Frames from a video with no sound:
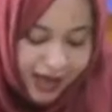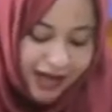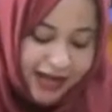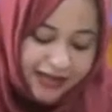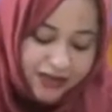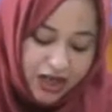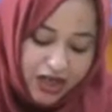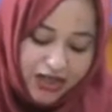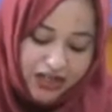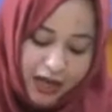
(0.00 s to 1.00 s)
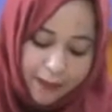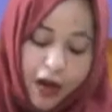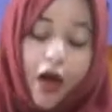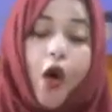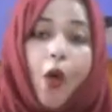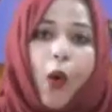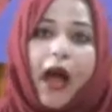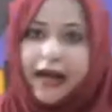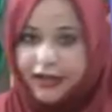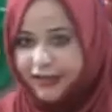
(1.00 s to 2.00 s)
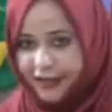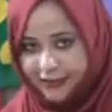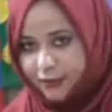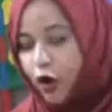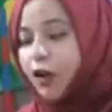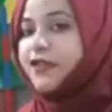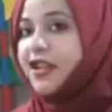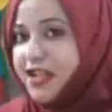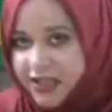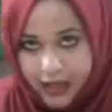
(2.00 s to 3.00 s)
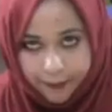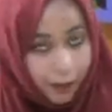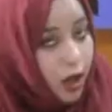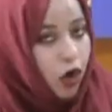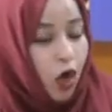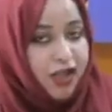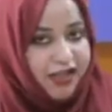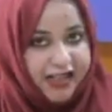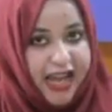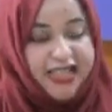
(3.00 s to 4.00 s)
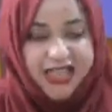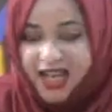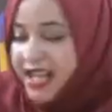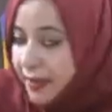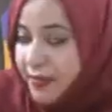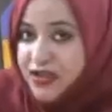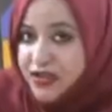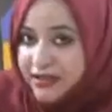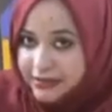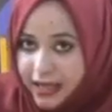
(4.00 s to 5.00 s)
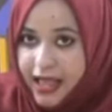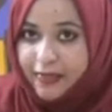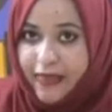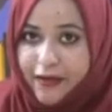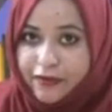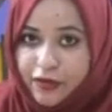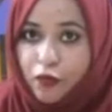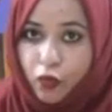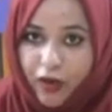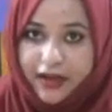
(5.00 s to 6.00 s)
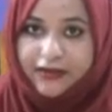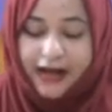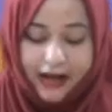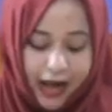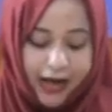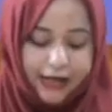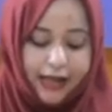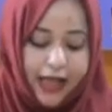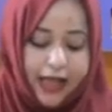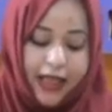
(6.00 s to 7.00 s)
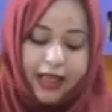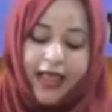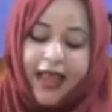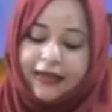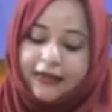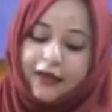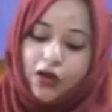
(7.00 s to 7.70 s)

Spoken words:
It is 3D shape. Why it is called 3D shape? Because it has 3 dimensions: length, width, and height. Length,